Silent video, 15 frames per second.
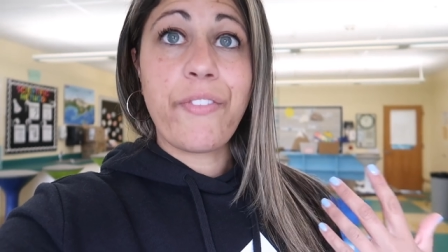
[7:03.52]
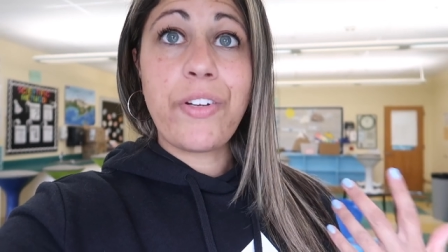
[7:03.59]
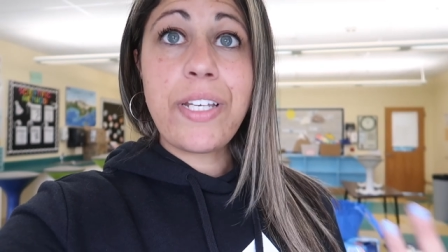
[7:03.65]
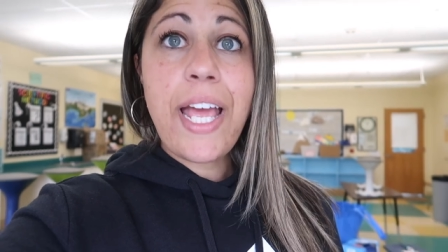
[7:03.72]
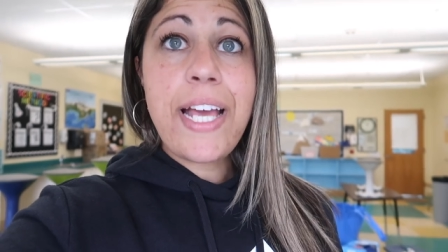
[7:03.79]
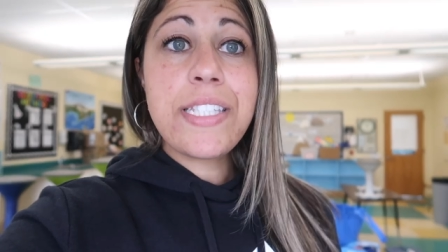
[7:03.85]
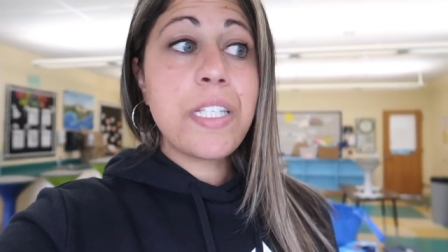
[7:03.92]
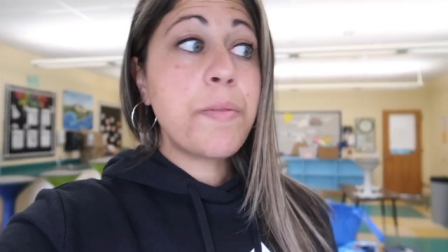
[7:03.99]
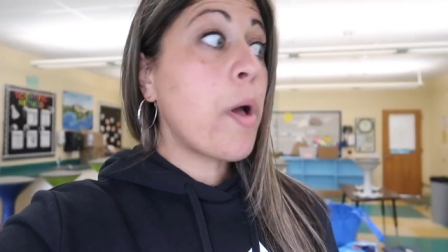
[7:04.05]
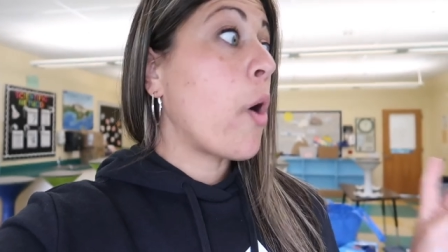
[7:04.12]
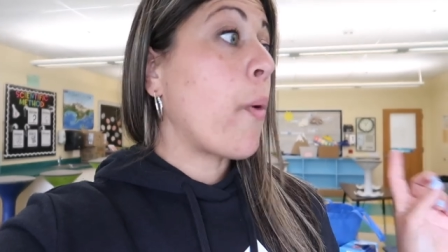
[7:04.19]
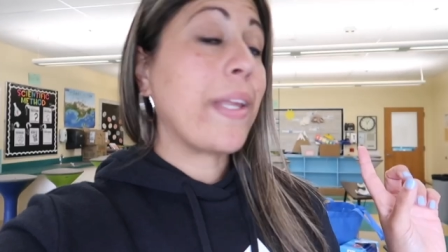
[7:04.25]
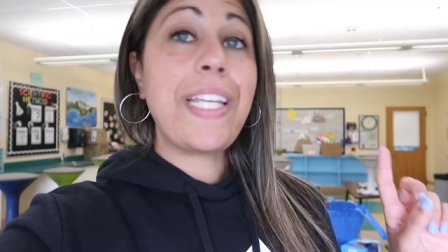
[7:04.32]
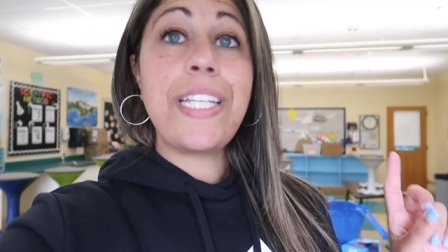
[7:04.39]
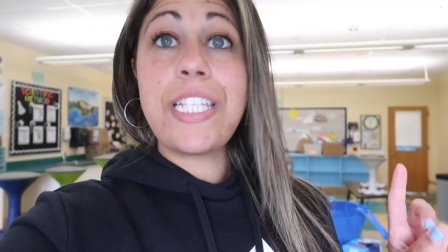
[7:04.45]
for NASM.
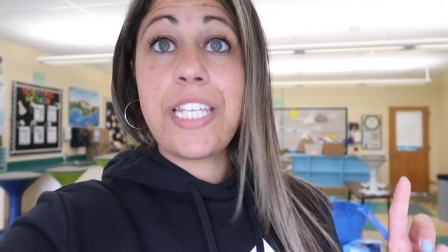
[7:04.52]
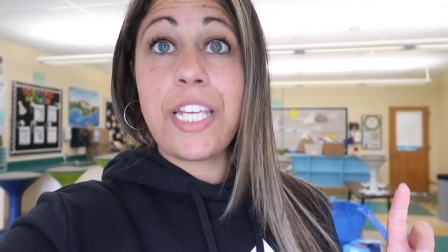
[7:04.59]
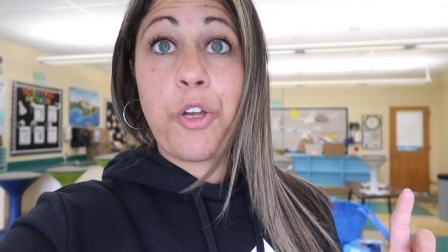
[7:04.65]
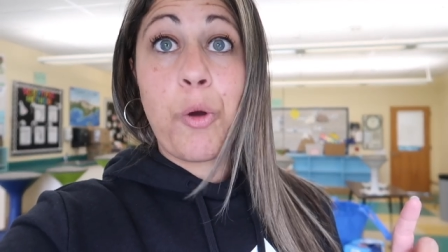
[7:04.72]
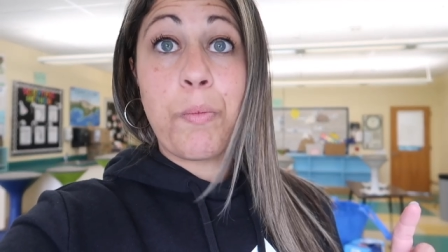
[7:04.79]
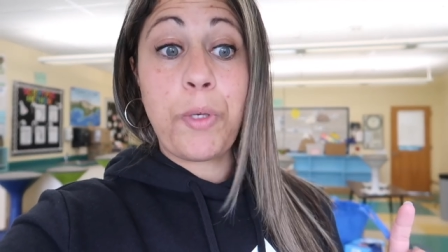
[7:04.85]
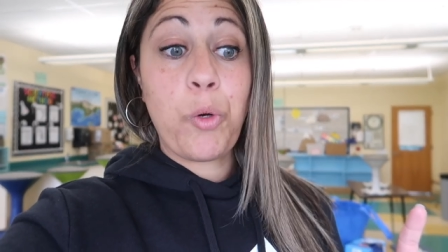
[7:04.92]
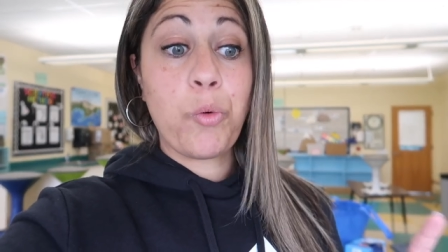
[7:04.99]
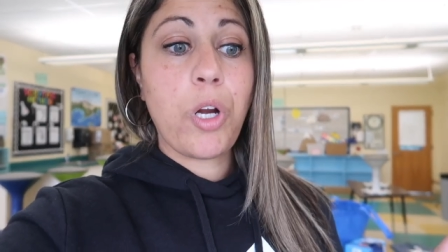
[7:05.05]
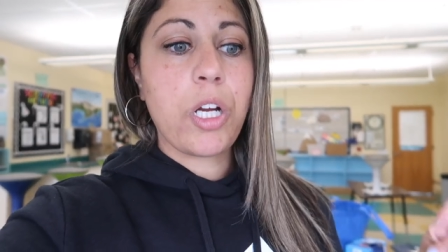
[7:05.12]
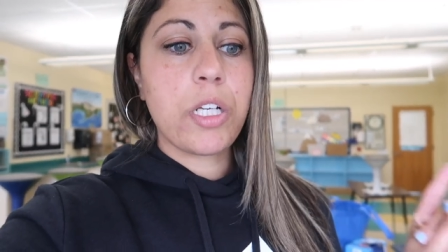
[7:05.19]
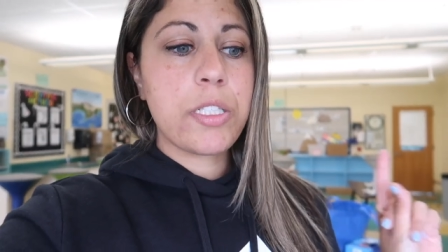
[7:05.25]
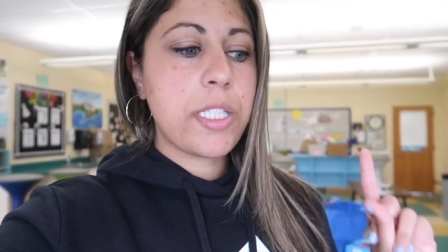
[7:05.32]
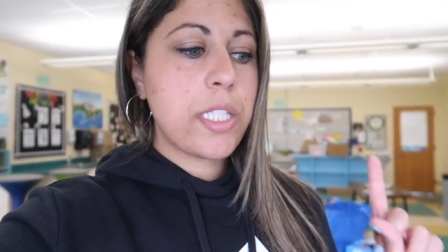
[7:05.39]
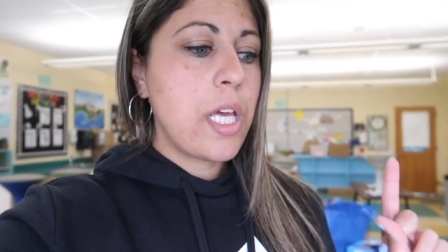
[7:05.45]
Oh, I need to take home note
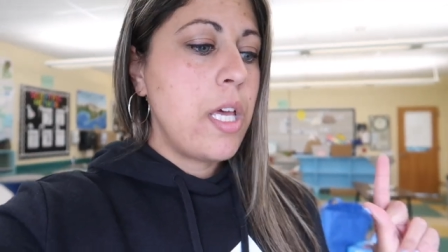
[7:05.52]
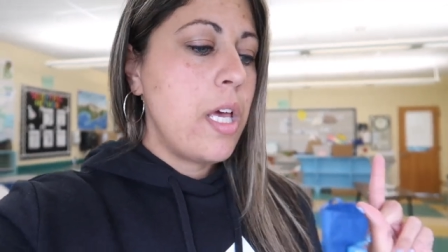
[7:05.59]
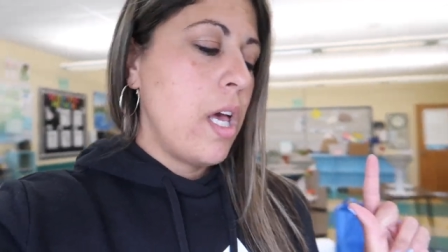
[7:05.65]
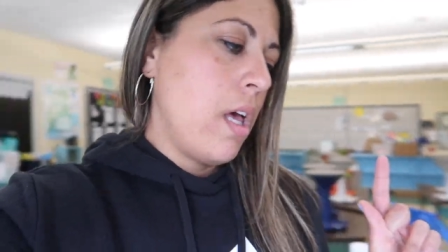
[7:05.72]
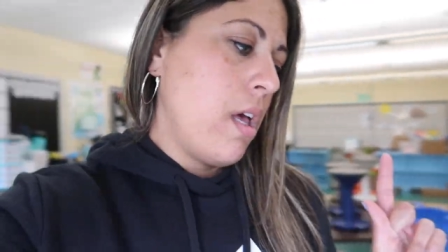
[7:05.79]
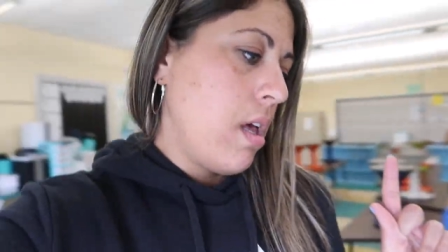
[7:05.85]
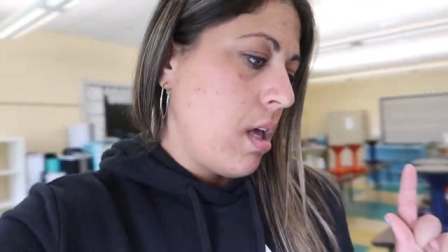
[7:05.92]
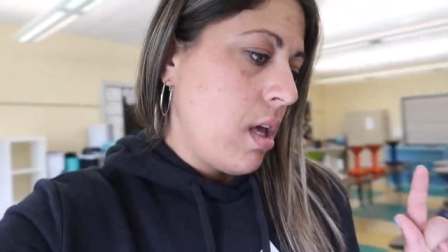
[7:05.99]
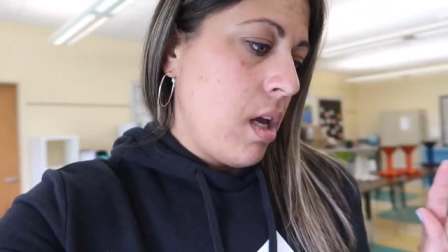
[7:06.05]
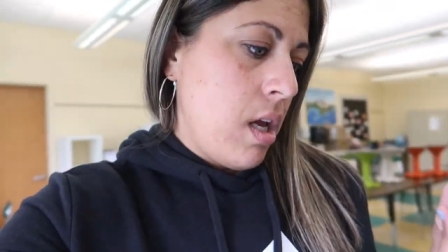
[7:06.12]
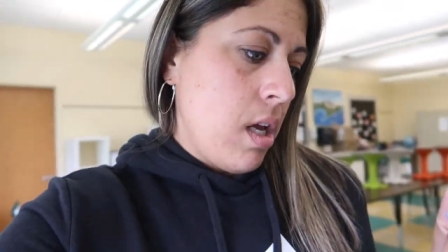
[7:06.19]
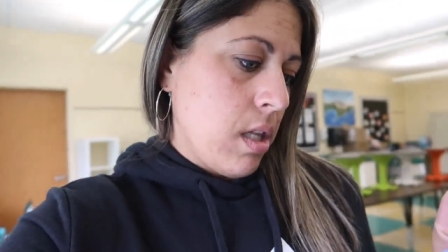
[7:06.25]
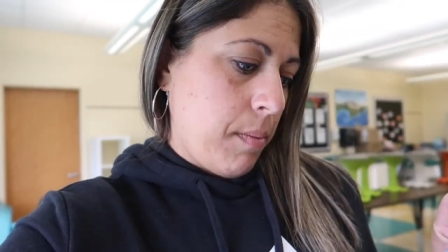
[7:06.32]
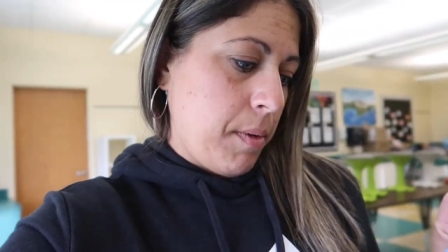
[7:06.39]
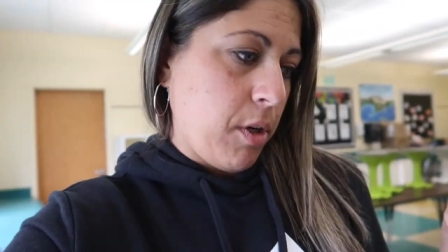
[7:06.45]
cards.
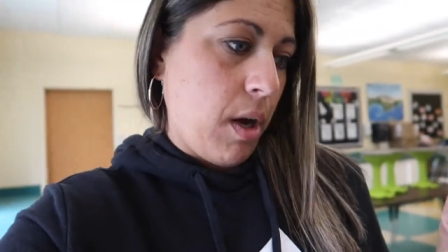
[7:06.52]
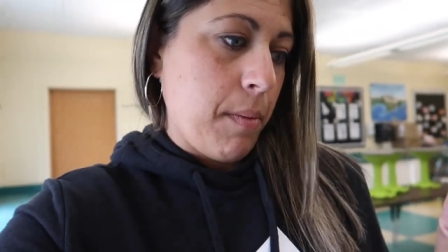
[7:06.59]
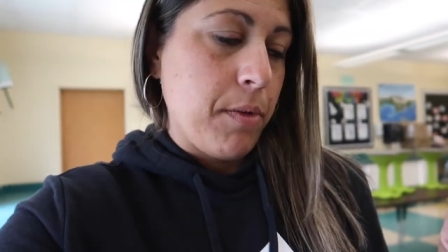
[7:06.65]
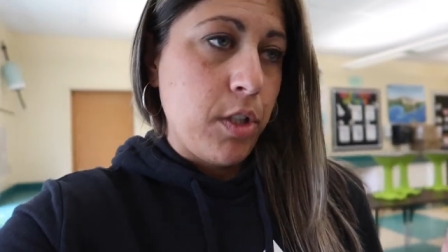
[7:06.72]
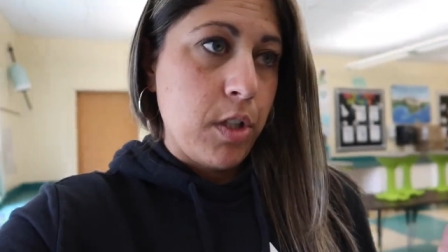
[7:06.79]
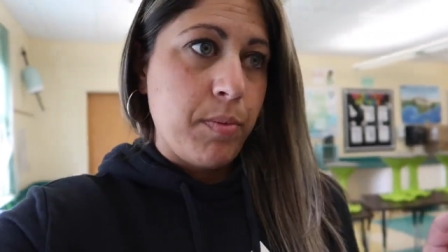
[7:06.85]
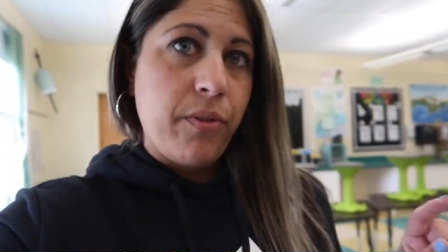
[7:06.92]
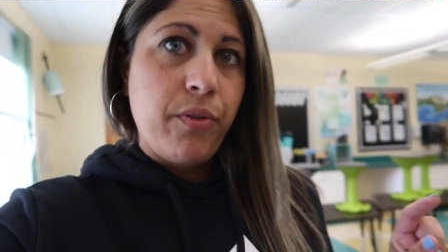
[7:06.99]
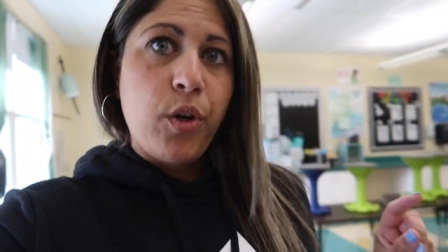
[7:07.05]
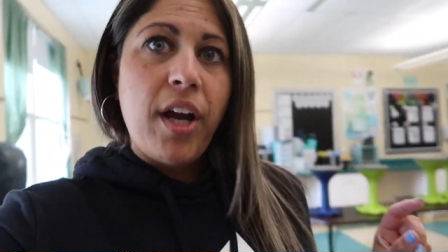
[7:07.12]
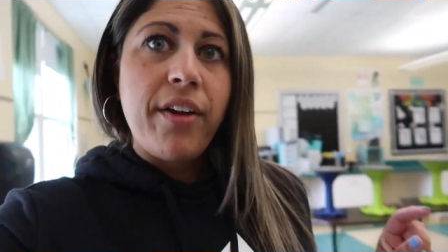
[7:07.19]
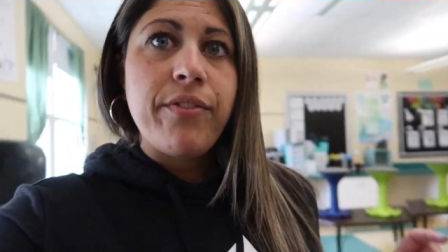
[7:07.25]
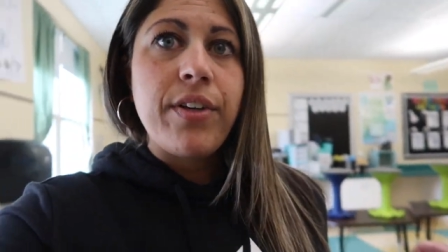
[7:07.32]
Let me grab those before I